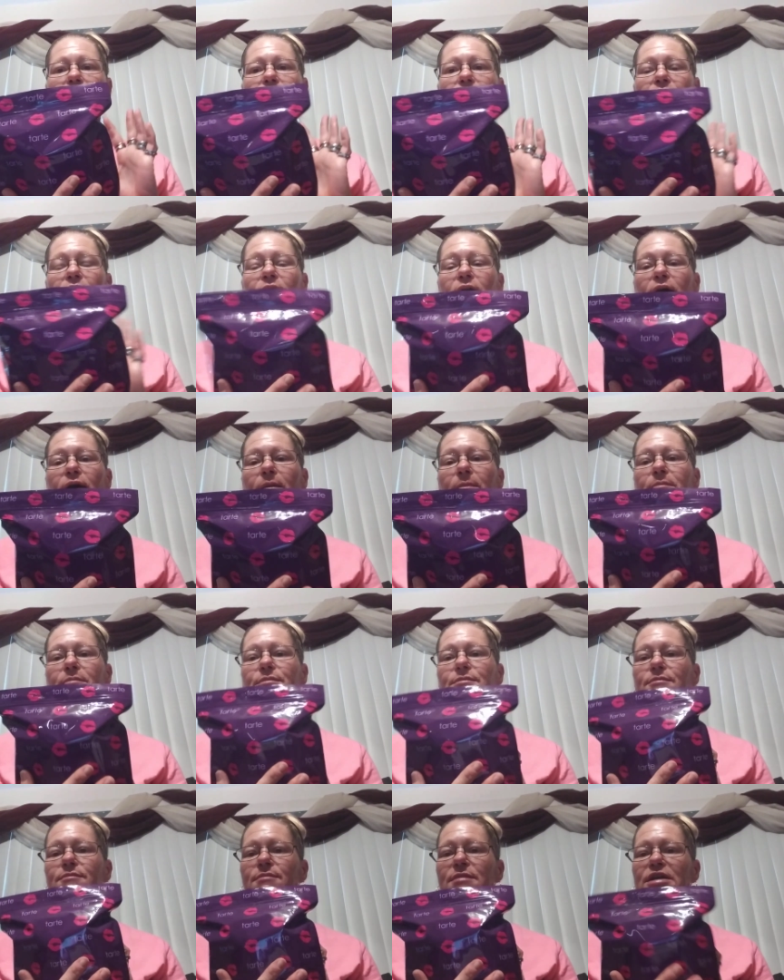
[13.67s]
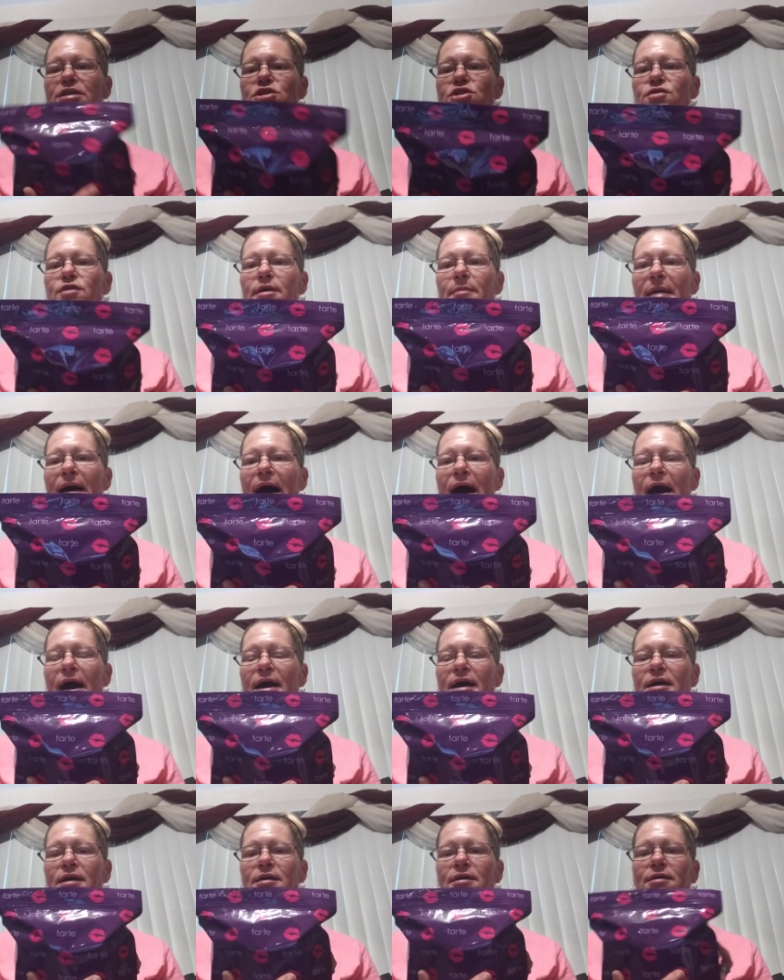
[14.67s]
um, mystery
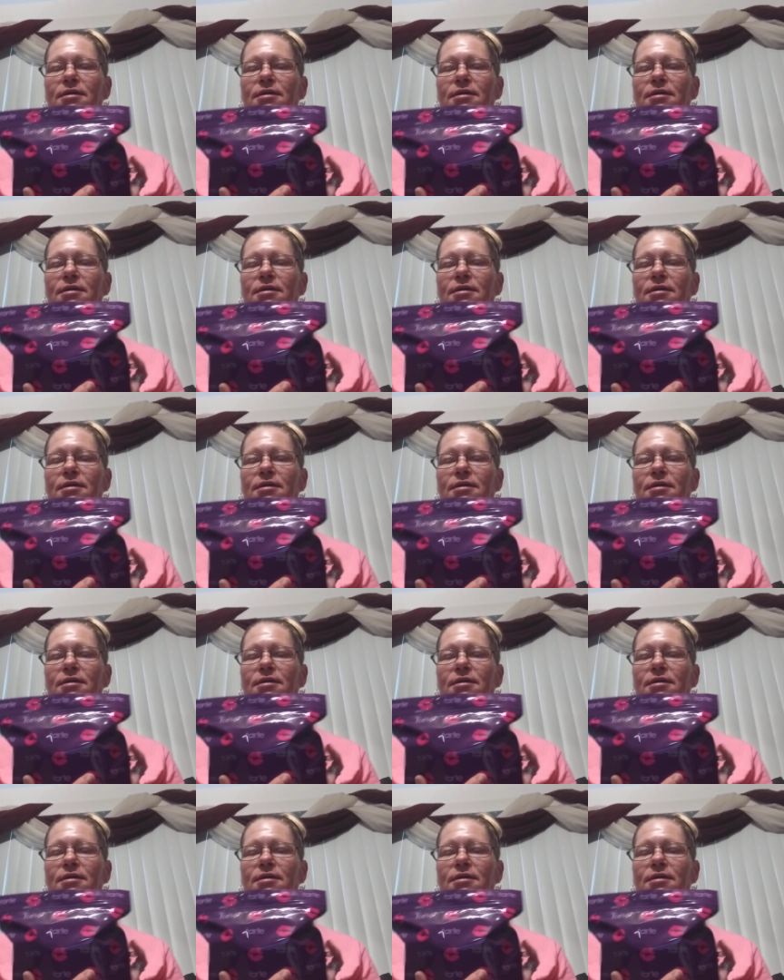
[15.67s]
bag